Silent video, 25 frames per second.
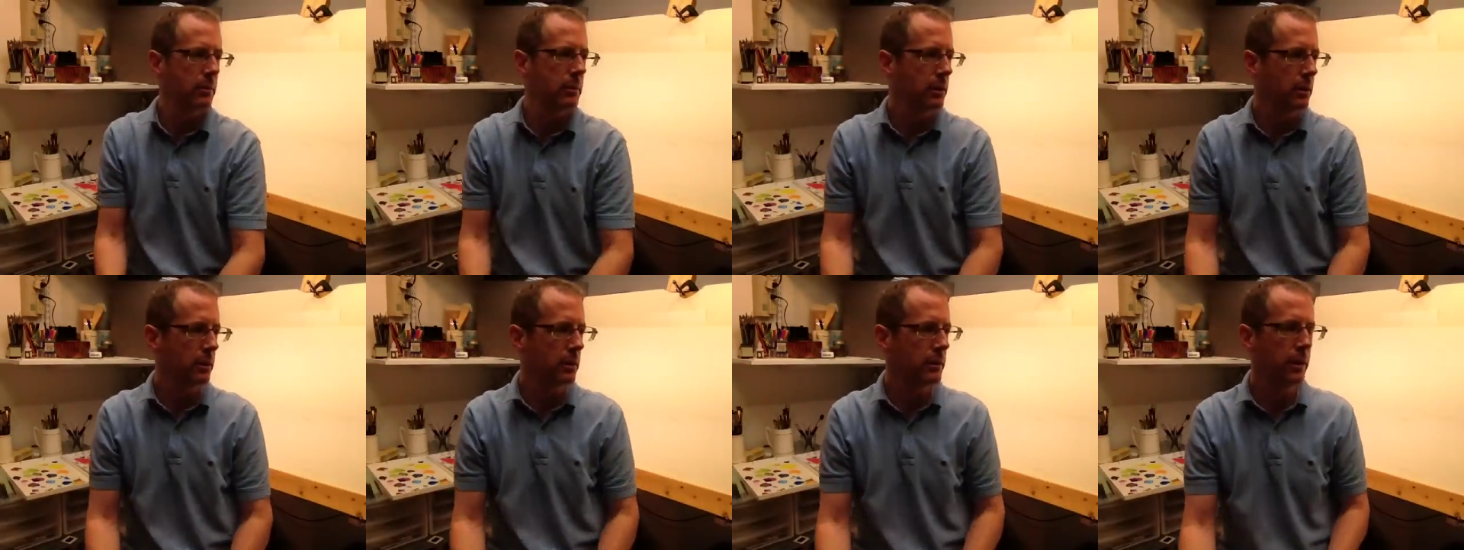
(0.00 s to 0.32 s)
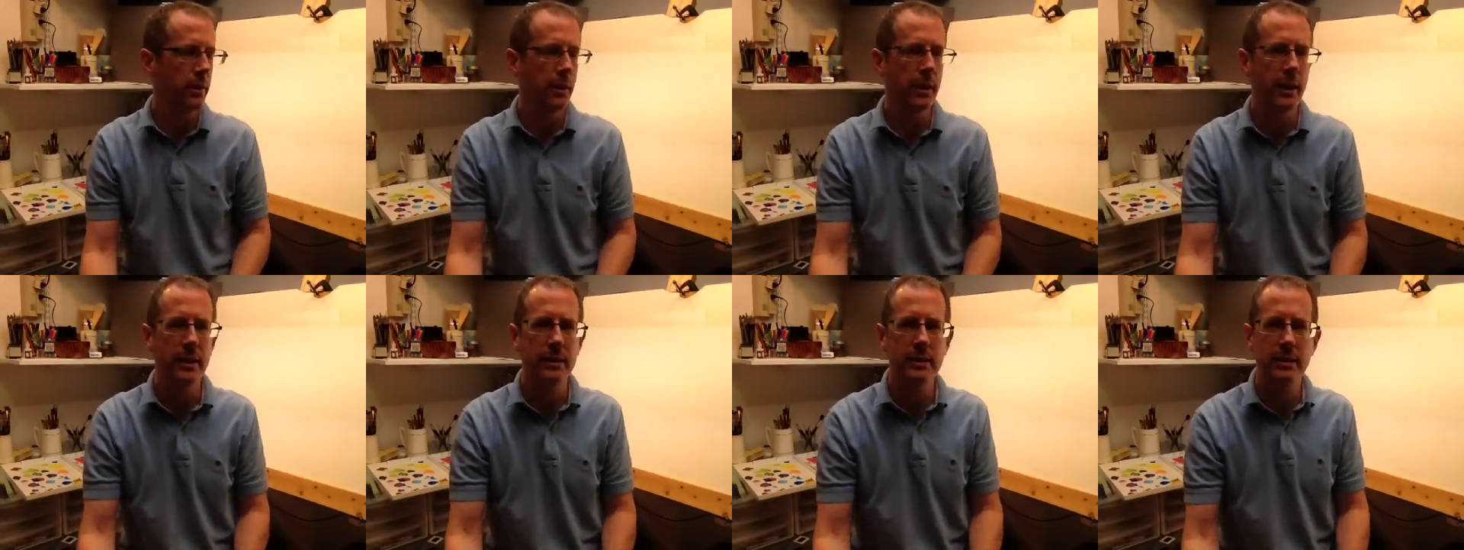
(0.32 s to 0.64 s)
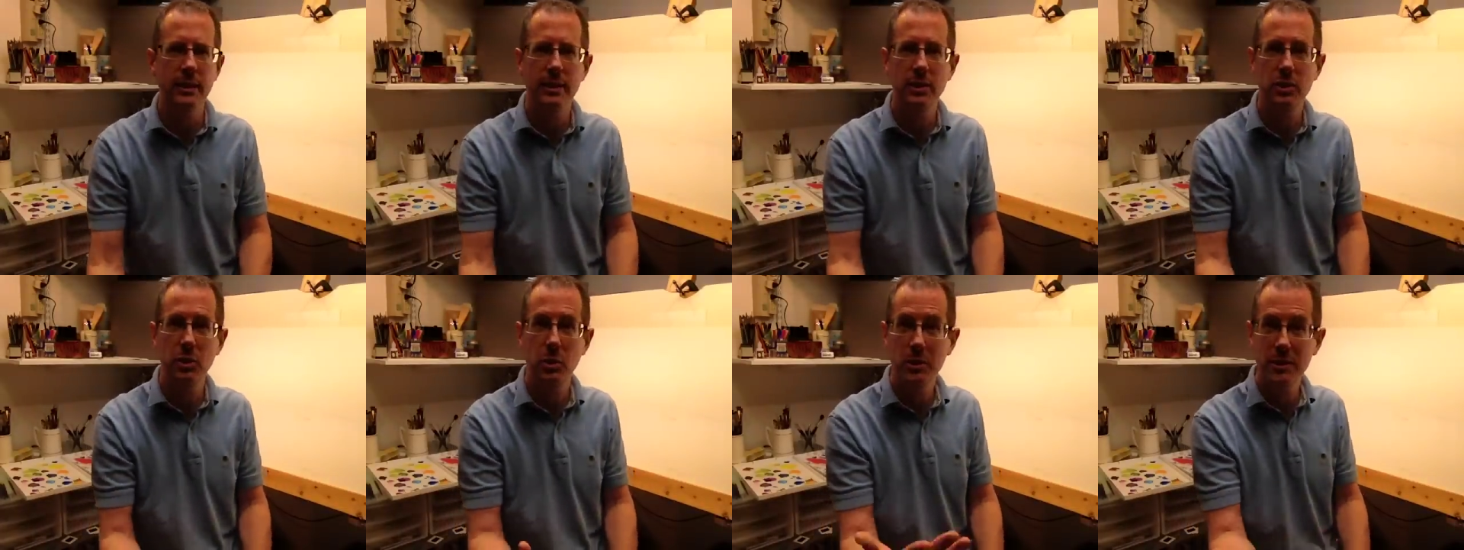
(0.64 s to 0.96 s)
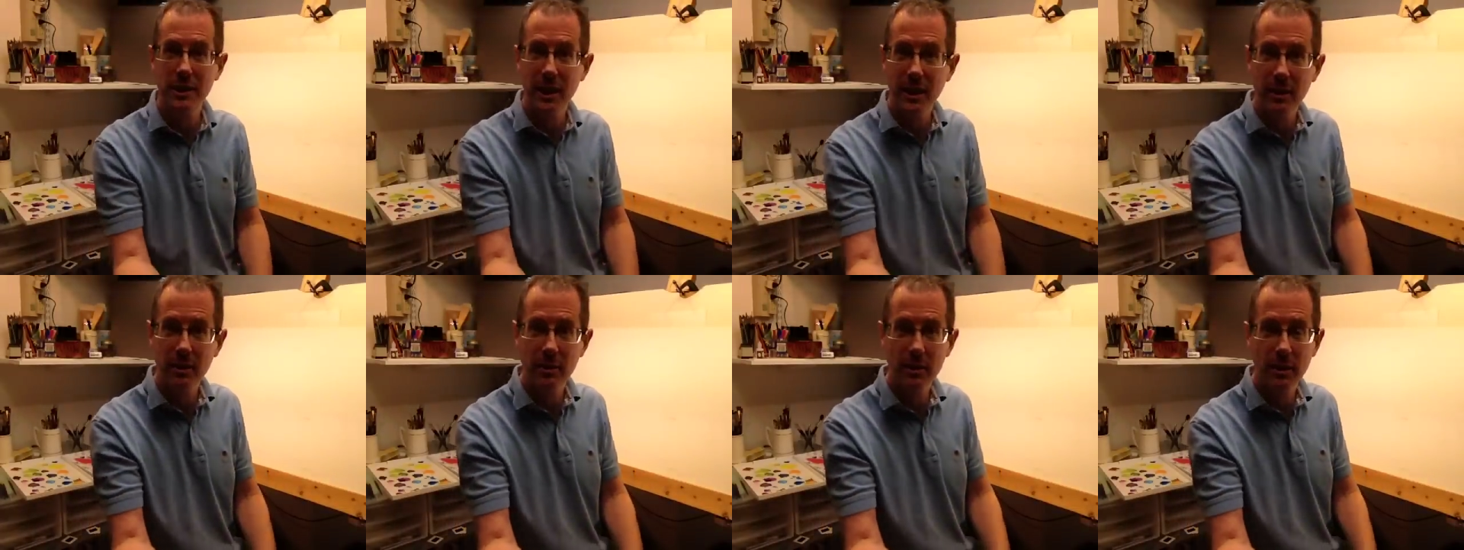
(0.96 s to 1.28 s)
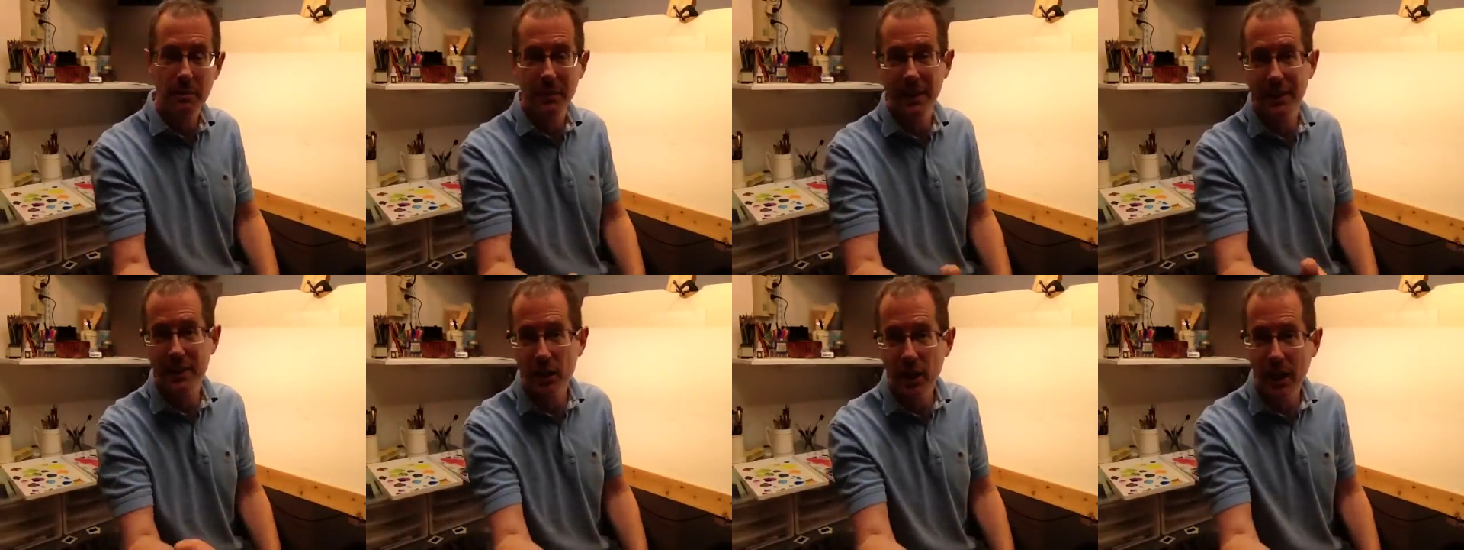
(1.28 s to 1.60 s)
learn things, and as soon as I learn them,
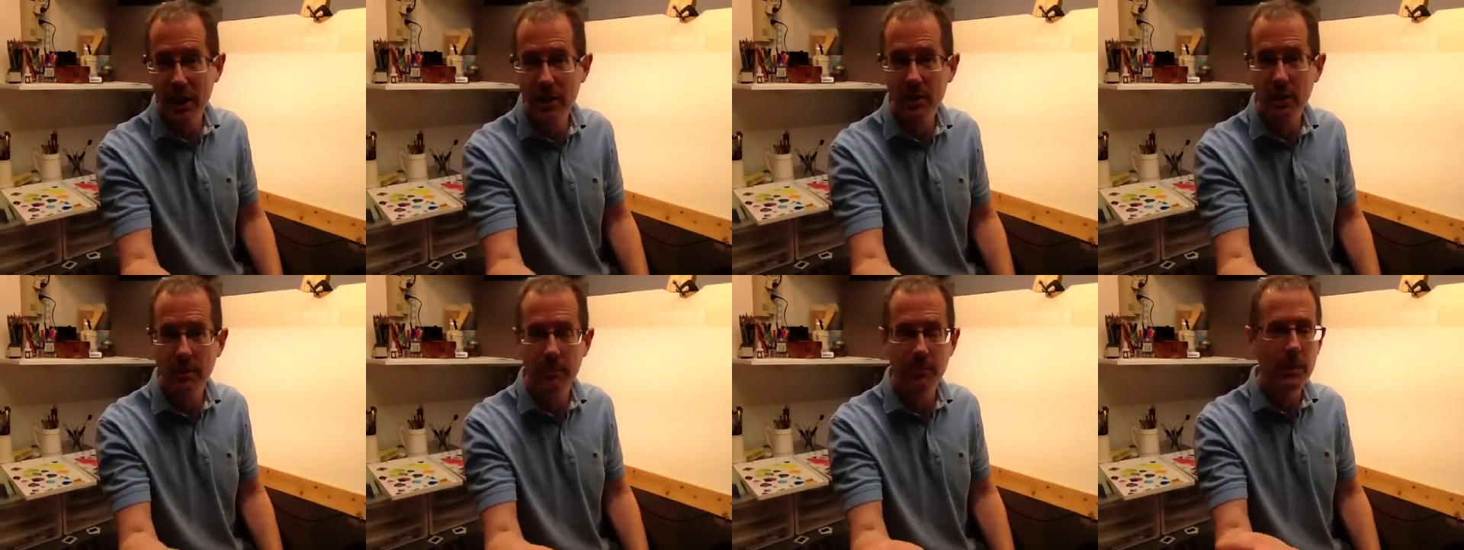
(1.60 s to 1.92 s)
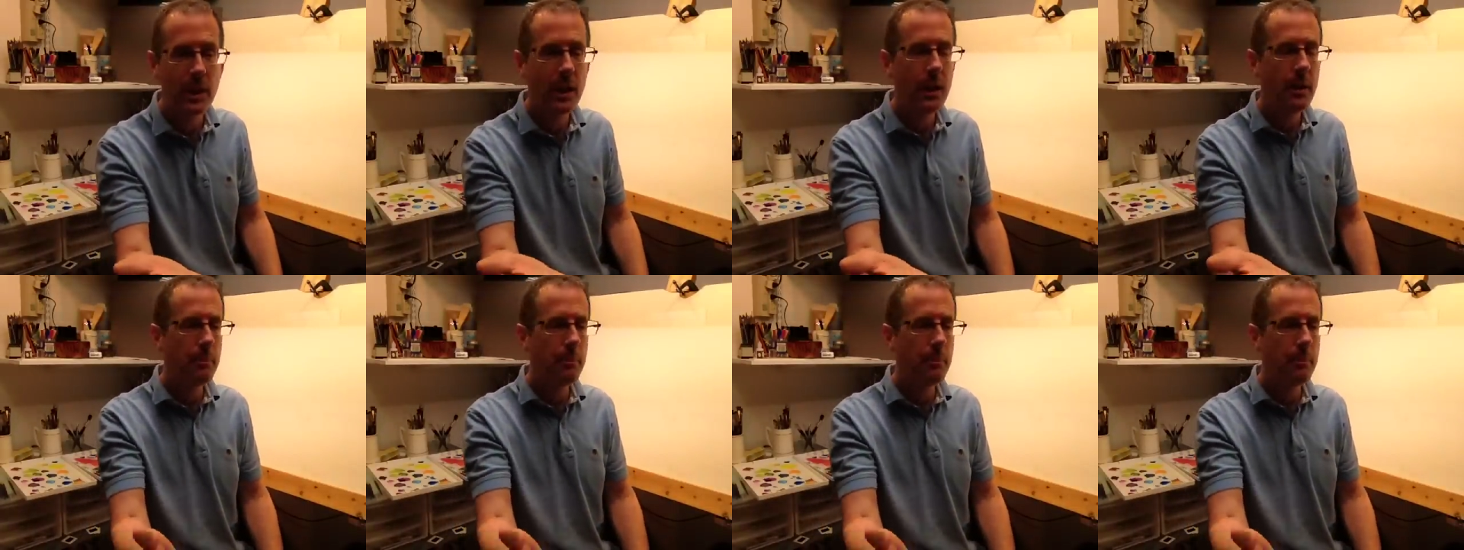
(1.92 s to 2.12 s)
they change them.